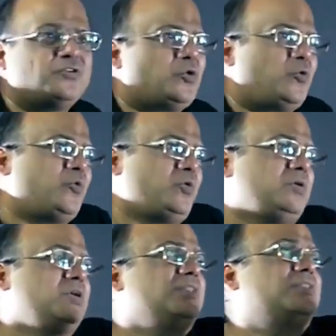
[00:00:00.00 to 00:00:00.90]

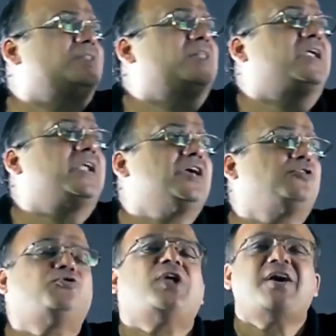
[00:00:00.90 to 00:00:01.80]
So the
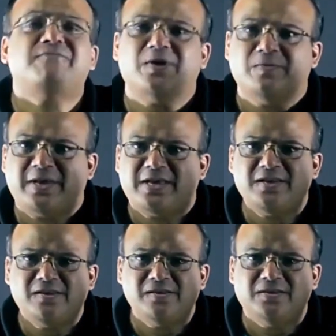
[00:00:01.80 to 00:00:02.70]
reading should have been
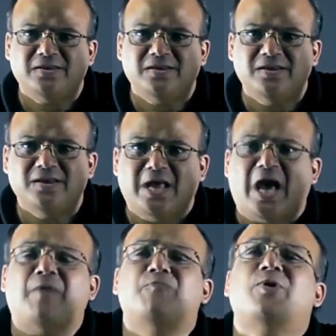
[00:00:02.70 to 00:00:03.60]
mean.
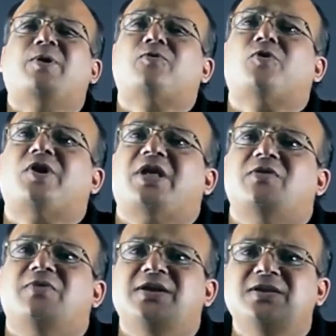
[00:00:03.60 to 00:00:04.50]
Obviously got
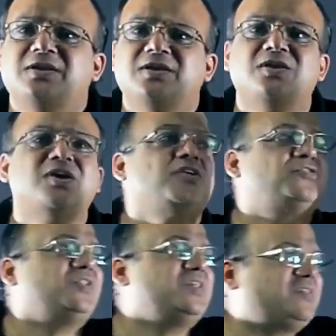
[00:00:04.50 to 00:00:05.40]
A1.
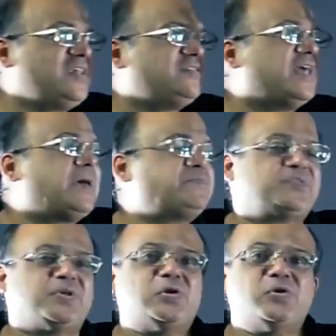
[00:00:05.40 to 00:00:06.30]
So this is the
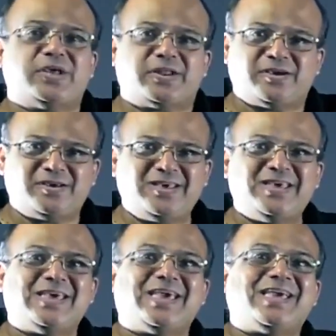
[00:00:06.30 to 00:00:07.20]
absolute
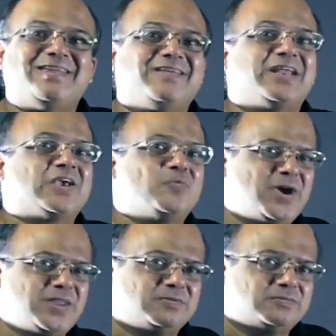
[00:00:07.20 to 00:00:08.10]
error in reading
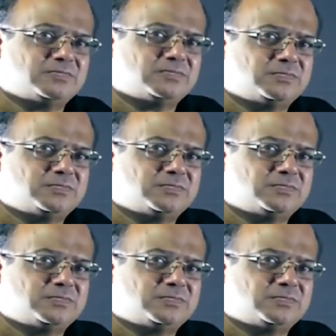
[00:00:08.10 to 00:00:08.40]
1.